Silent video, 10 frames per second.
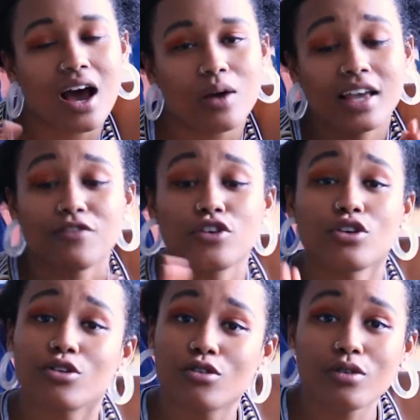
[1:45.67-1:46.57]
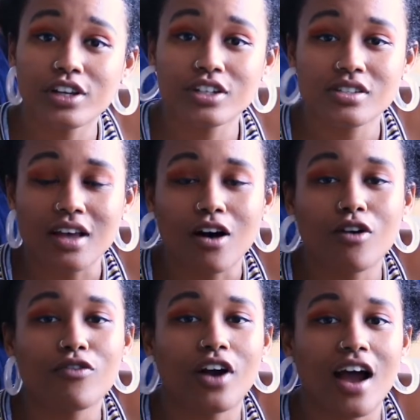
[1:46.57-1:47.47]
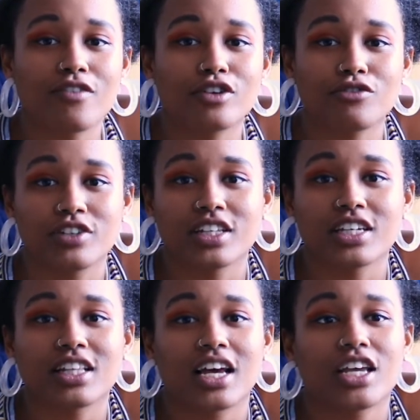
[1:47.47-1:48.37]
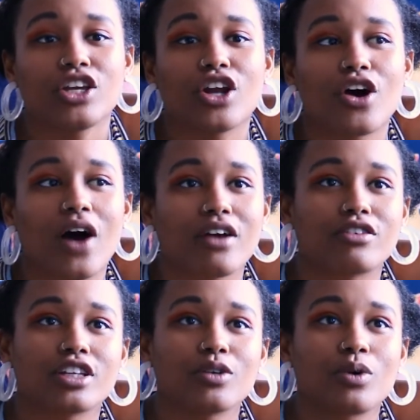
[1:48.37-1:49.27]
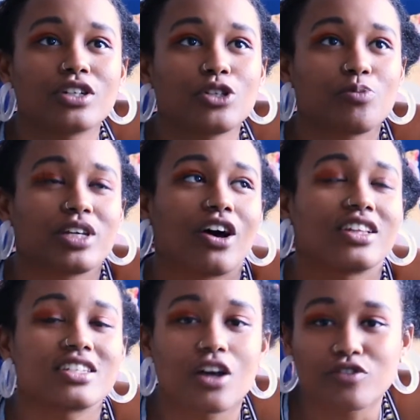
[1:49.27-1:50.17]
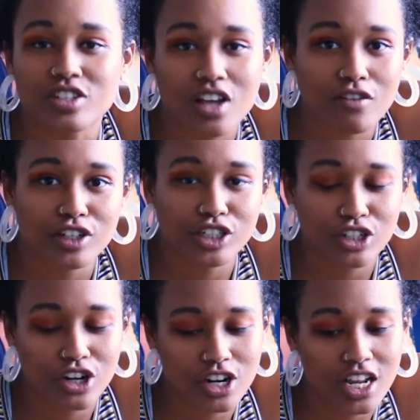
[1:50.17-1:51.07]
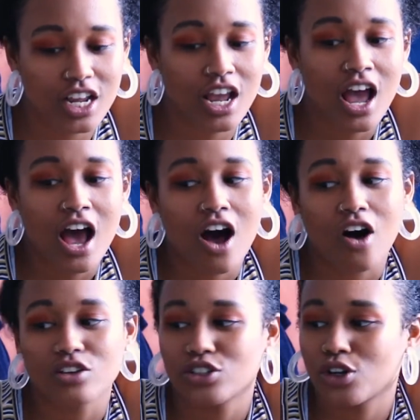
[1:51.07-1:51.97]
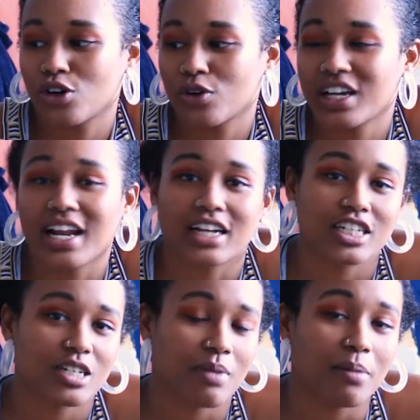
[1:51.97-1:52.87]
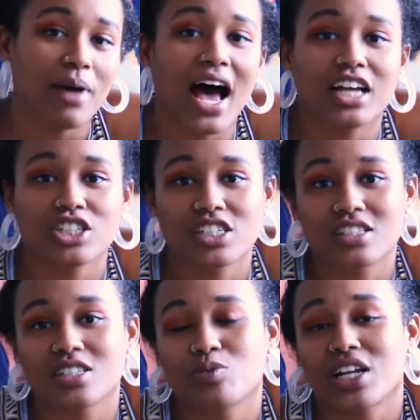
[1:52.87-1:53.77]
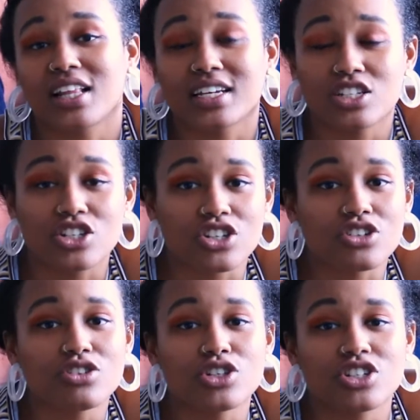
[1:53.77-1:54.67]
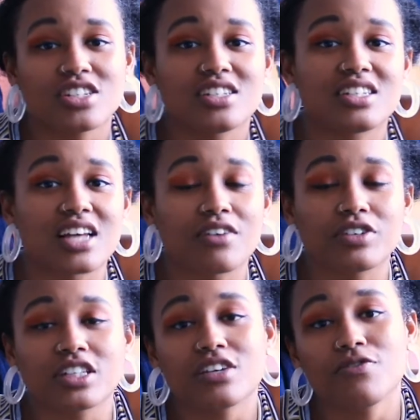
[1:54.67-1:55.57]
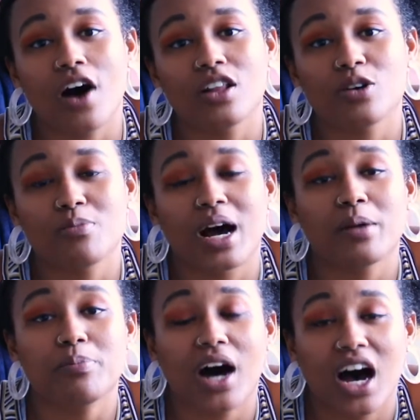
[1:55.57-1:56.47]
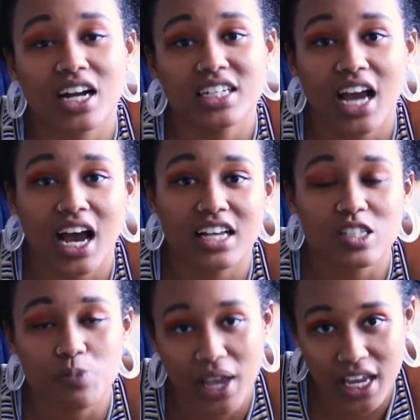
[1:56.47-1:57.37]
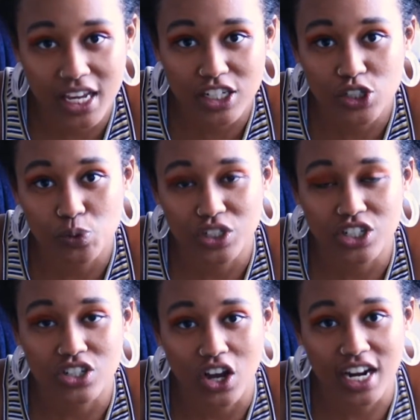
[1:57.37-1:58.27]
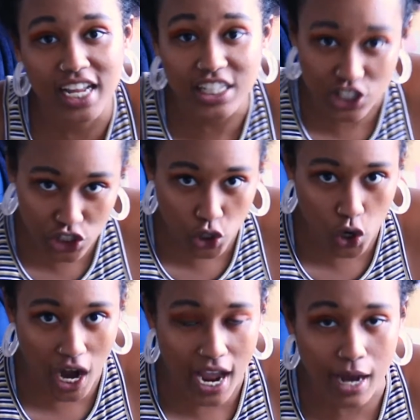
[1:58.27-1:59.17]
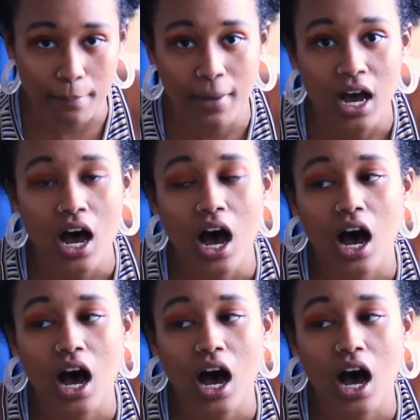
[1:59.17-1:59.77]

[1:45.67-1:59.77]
If you yourself are ever feeling like, you know, I really want to be on the self-discovery journey, also connecting to my passions and what I like to do, you should definitely follow my podcast page, which is on Instagram.